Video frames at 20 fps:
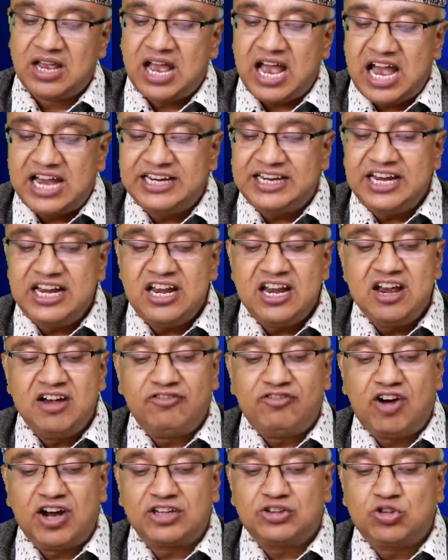i.e.,
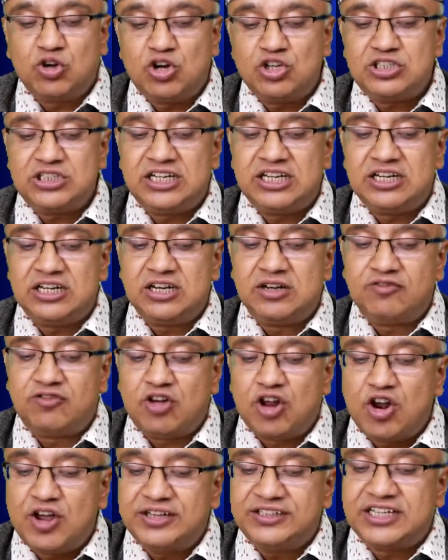for those
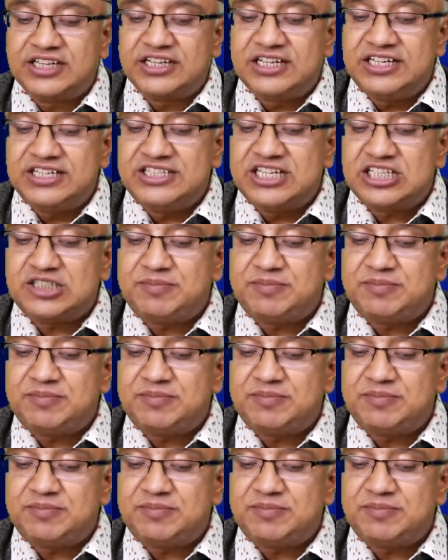following the religious